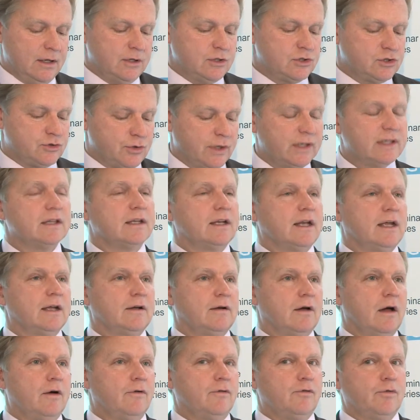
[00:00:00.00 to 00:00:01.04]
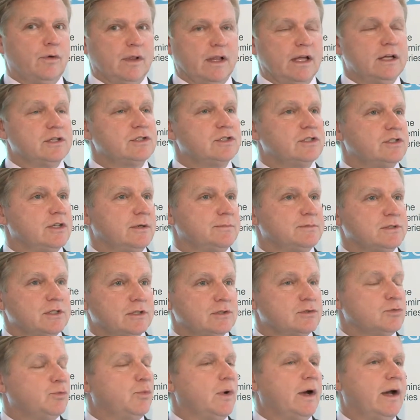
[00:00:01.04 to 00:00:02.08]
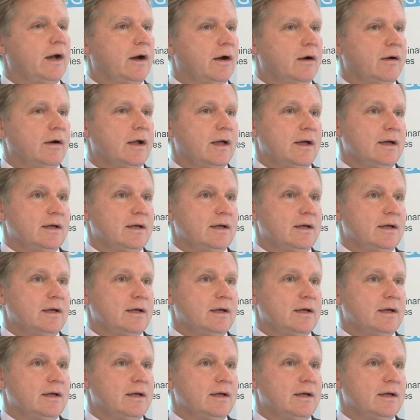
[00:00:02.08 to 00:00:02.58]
strengthening of relationships is where